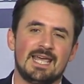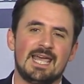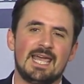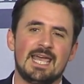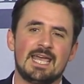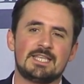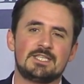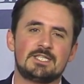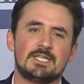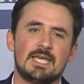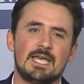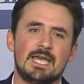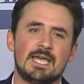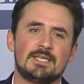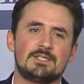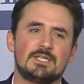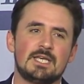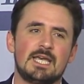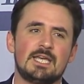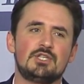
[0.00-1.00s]
it's
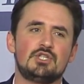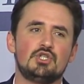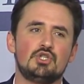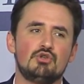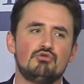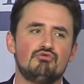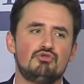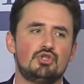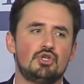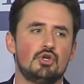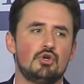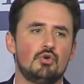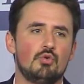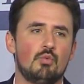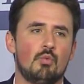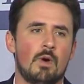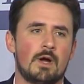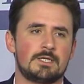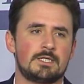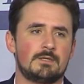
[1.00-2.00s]
it's it's you do
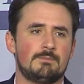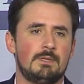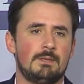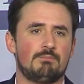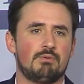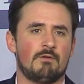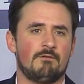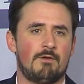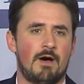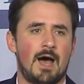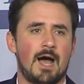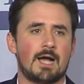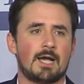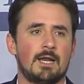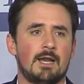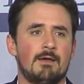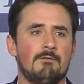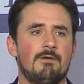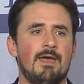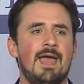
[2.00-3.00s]
want to be
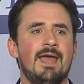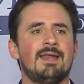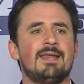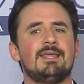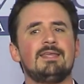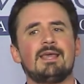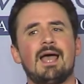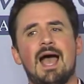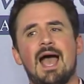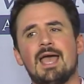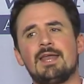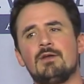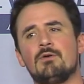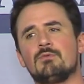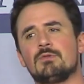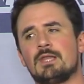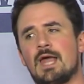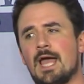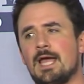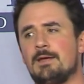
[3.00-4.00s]
provocative, and I
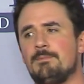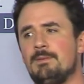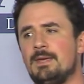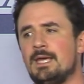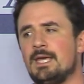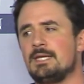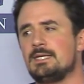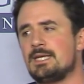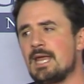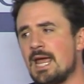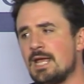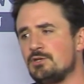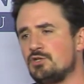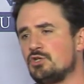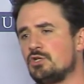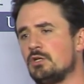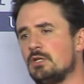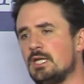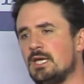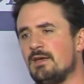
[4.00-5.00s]
don't like being
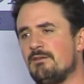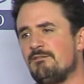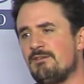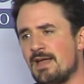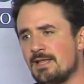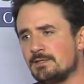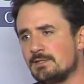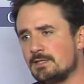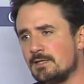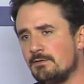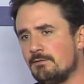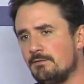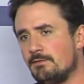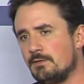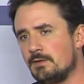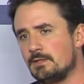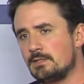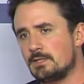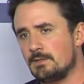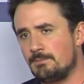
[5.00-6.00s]
intentionally offensive
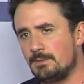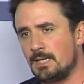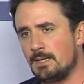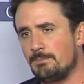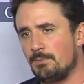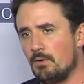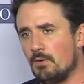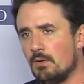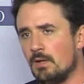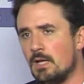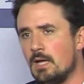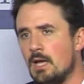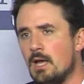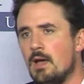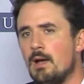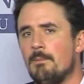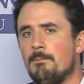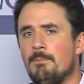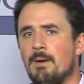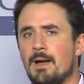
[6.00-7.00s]
to people,
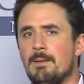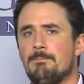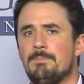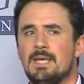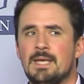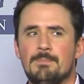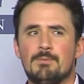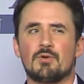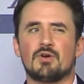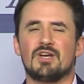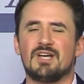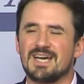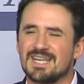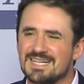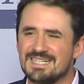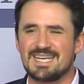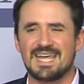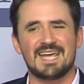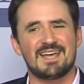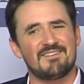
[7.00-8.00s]
but people are gonna
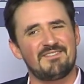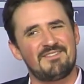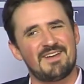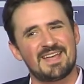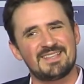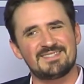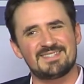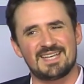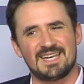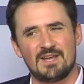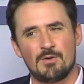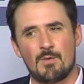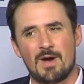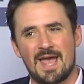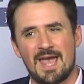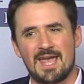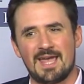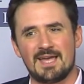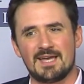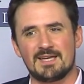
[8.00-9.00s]
take offense
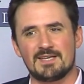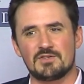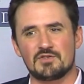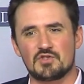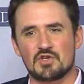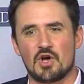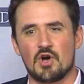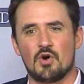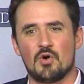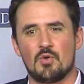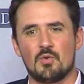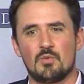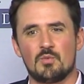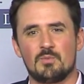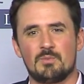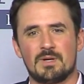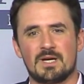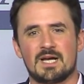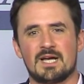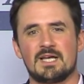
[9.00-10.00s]
anyway. So
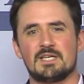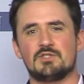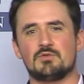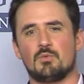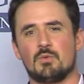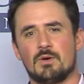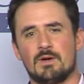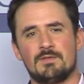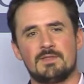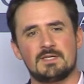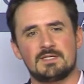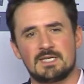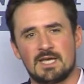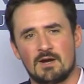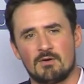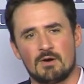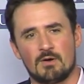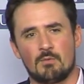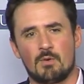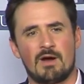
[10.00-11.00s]
because we're in this
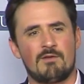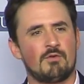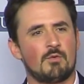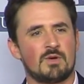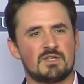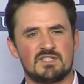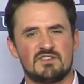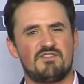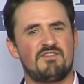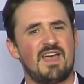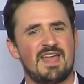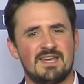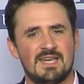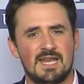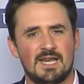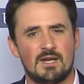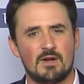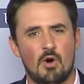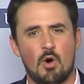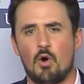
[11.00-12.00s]
era where everyone's
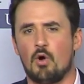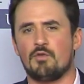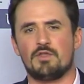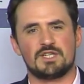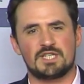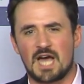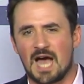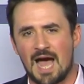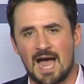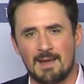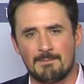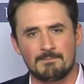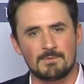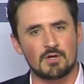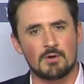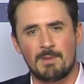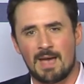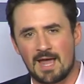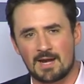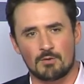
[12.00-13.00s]
offended all the time,
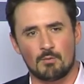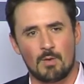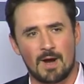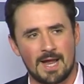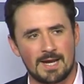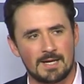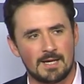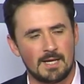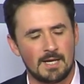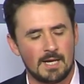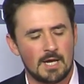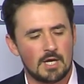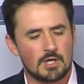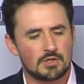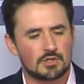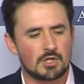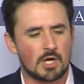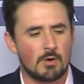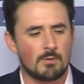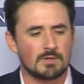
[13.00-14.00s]
no matter what.
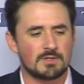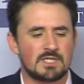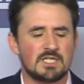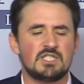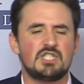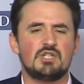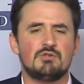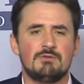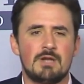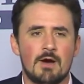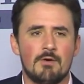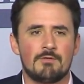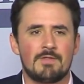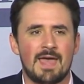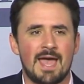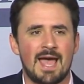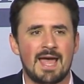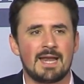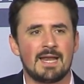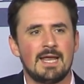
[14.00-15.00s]
So since you know
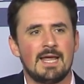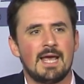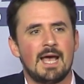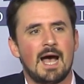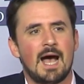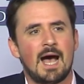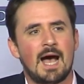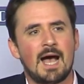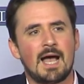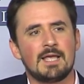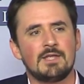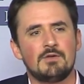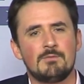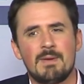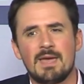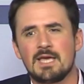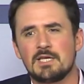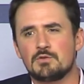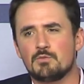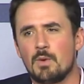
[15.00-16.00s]
that, uh, you
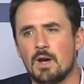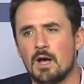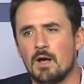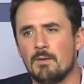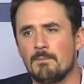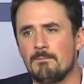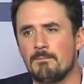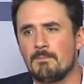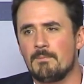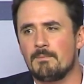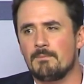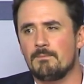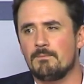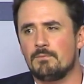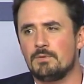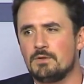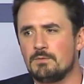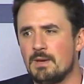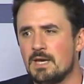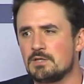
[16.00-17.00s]
may as well
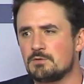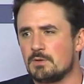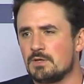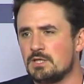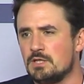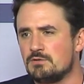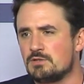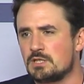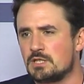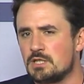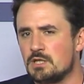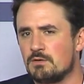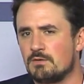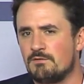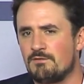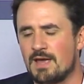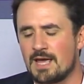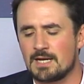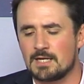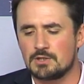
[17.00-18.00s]
you may as well use it to your
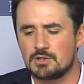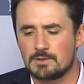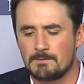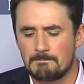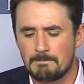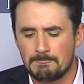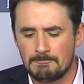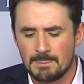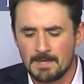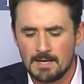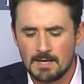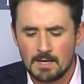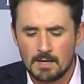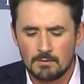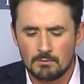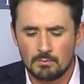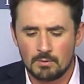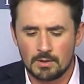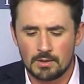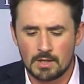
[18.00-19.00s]
advantage.
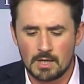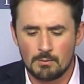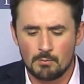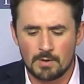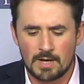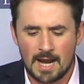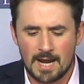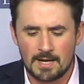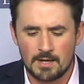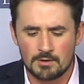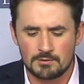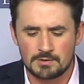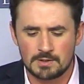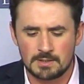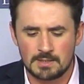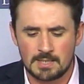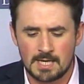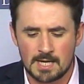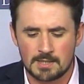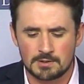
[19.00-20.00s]
When when I hosted
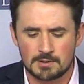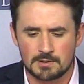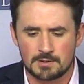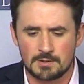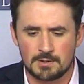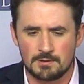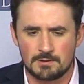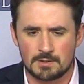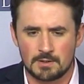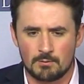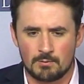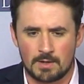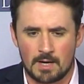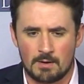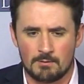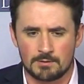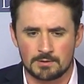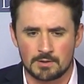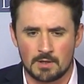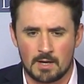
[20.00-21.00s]
Dinesh D'Souza when I
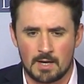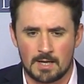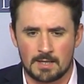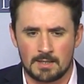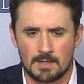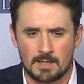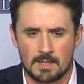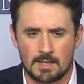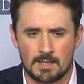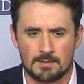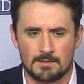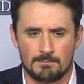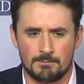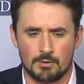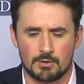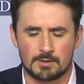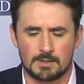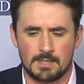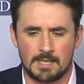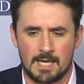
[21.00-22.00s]
was on uh, the
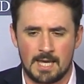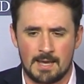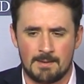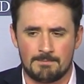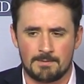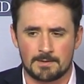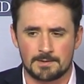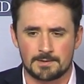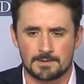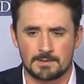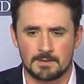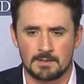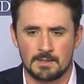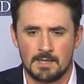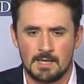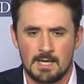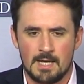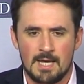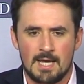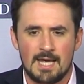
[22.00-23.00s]
Berkeley campus
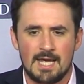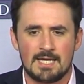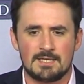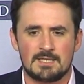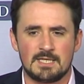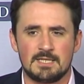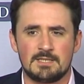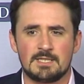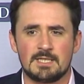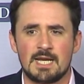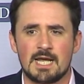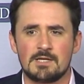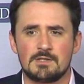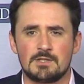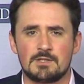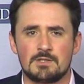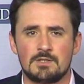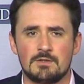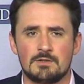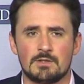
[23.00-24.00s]
he Dinesh
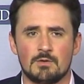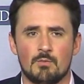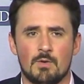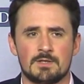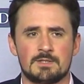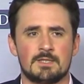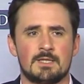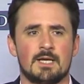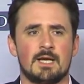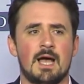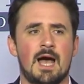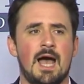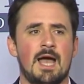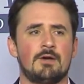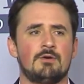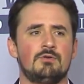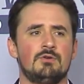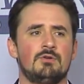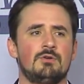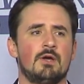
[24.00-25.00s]
D'Souza wasn't the guy
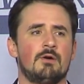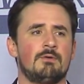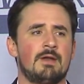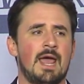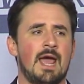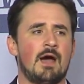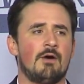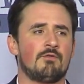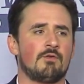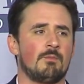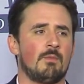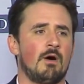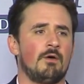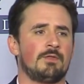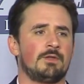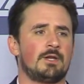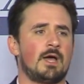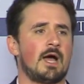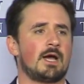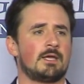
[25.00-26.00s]
who you know now from all
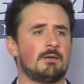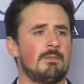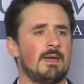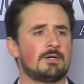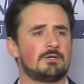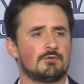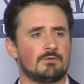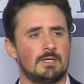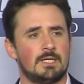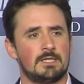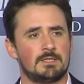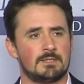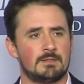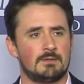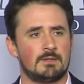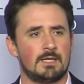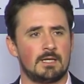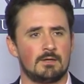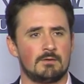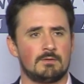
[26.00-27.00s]
the documentaries
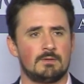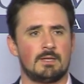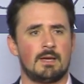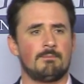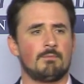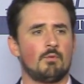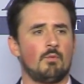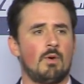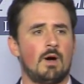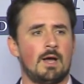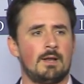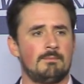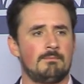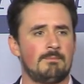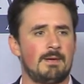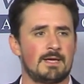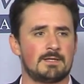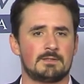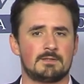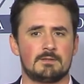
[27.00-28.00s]
that are number one
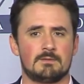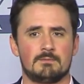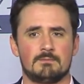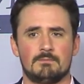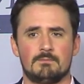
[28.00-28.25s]
best,